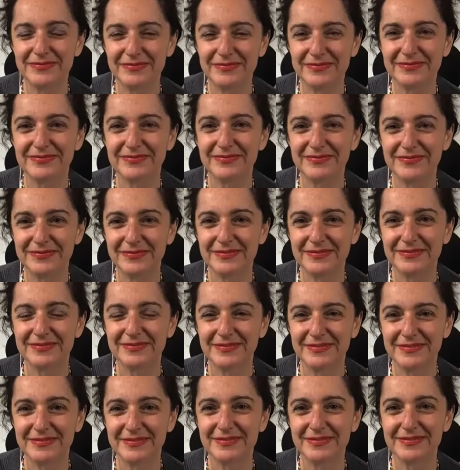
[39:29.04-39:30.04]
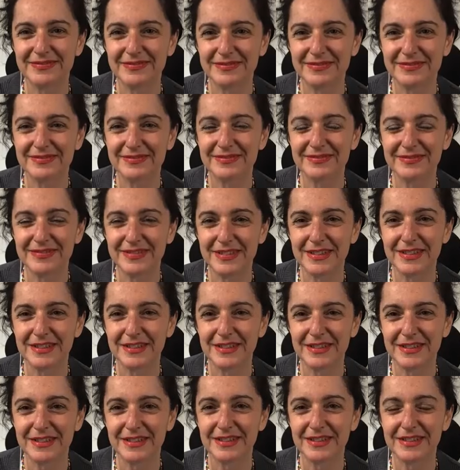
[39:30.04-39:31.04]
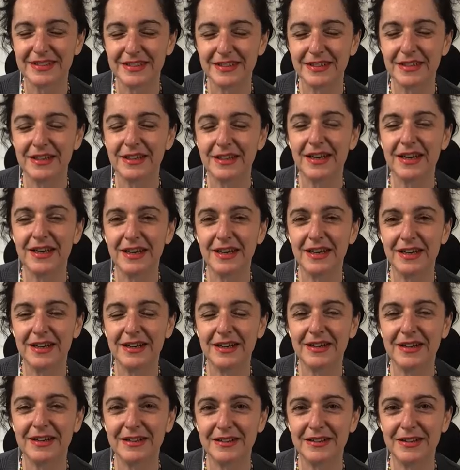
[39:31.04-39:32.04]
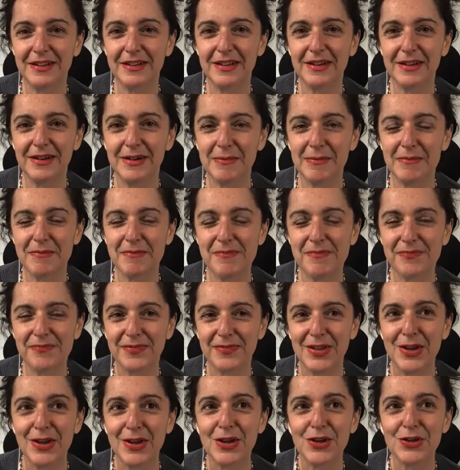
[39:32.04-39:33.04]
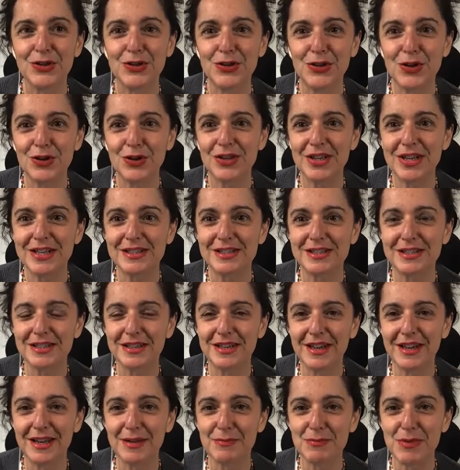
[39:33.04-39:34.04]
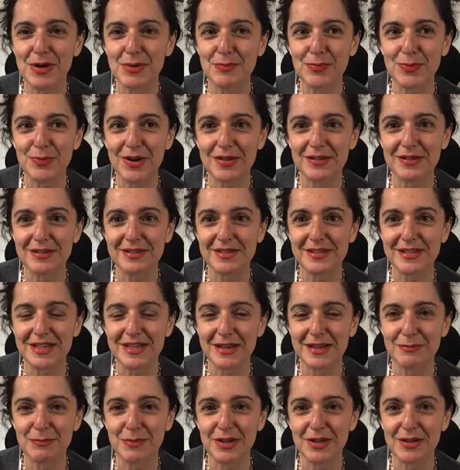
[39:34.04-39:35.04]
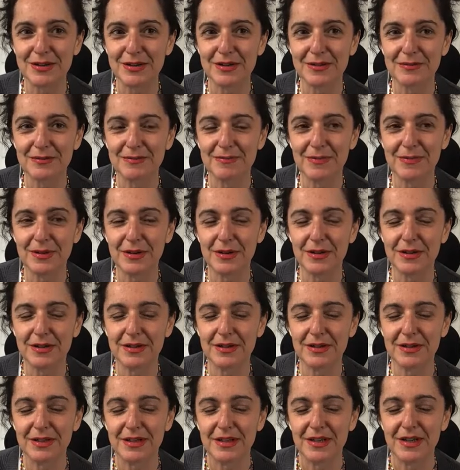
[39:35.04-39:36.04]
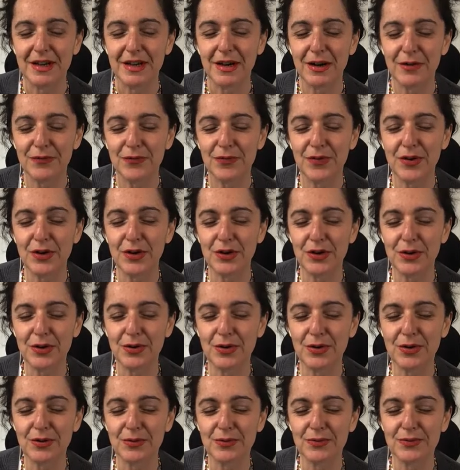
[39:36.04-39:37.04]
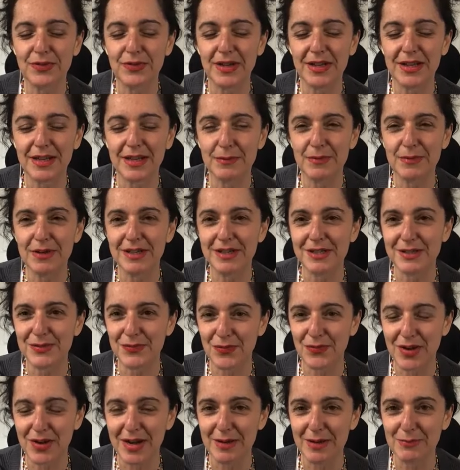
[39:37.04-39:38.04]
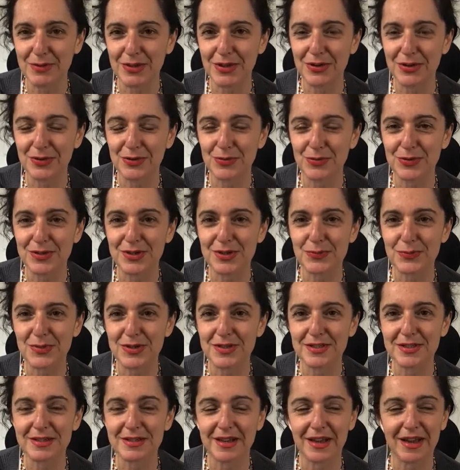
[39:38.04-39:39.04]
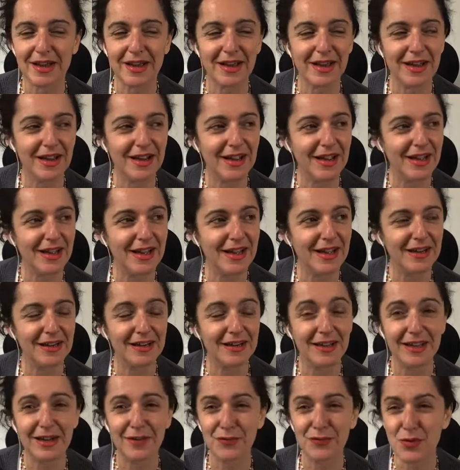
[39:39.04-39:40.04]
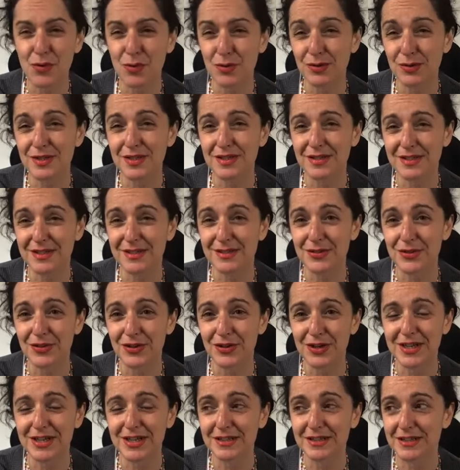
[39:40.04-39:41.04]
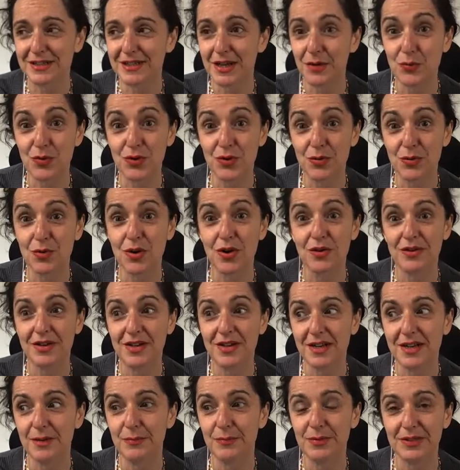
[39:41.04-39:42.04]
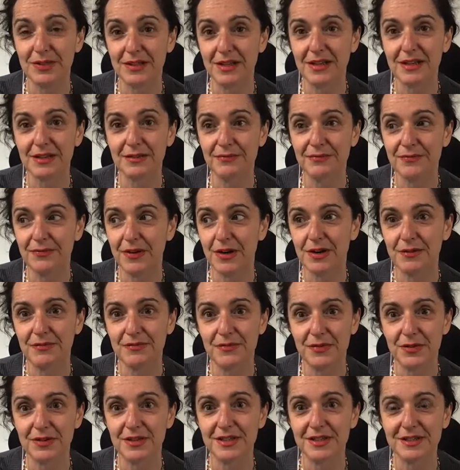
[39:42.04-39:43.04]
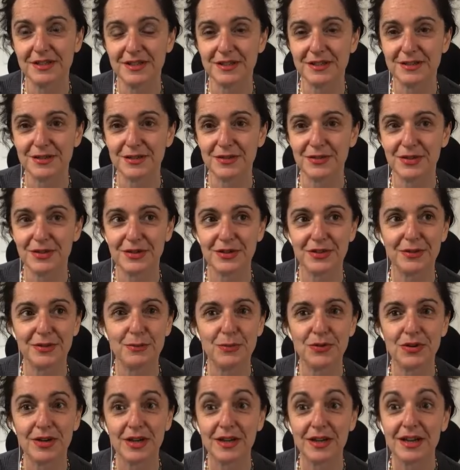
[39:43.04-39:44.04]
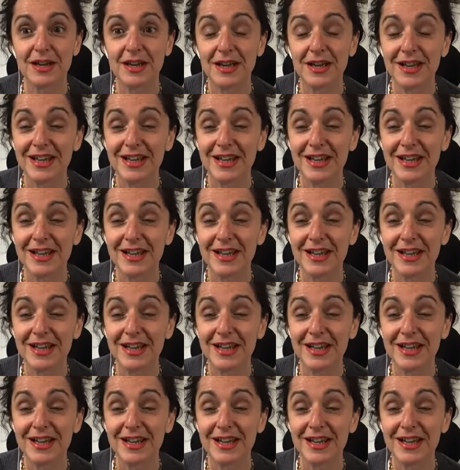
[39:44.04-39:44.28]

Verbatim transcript: it's going to give you. Yeah. Yesterday my brother sent me a photo of him and his family on Christmas Day. And of course, because he's got kids, they would have woken up at like 5:30, 6 o'clock in the morning.